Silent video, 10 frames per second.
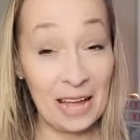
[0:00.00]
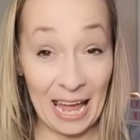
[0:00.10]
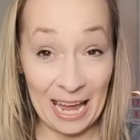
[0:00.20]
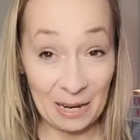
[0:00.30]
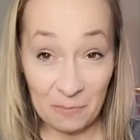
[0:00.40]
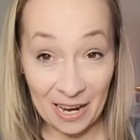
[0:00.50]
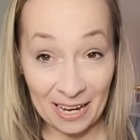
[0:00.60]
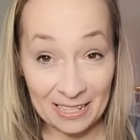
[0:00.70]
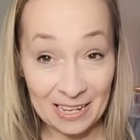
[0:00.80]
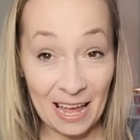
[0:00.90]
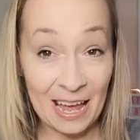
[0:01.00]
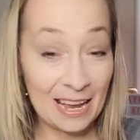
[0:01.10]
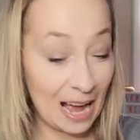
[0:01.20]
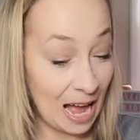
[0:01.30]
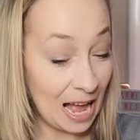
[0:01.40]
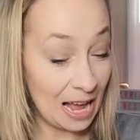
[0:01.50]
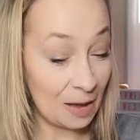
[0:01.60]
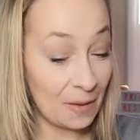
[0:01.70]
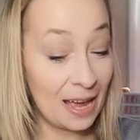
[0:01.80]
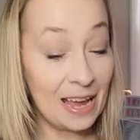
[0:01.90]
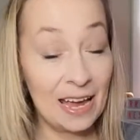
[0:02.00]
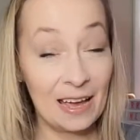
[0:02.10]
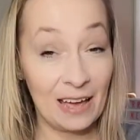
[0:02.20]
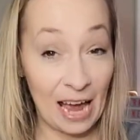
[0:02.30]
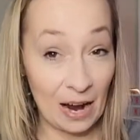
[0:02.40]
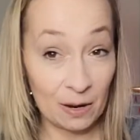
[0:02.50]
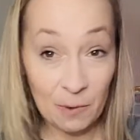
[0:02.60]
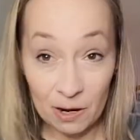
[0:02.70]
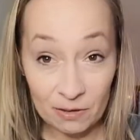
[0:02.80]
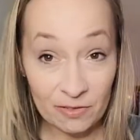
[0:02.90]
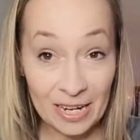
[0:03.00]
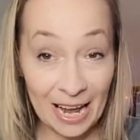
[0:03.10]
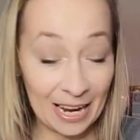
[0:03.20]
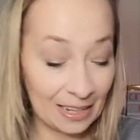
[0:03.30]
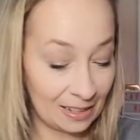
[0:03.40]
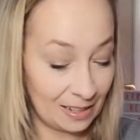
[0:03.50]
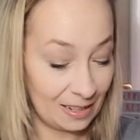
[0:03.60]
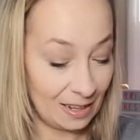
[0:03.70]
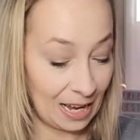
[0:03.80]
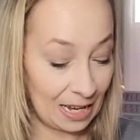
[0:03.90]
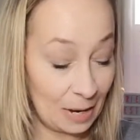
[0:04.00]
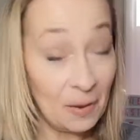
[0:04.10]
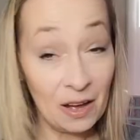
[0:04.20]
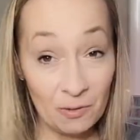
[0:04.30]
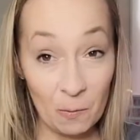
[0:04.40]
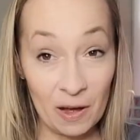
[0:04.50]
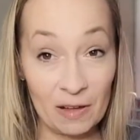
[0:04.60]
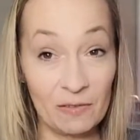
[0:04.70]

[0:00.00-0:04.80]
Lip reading: headband, and I am a Harry Potter fanatic, and I'm a Hufflepuff,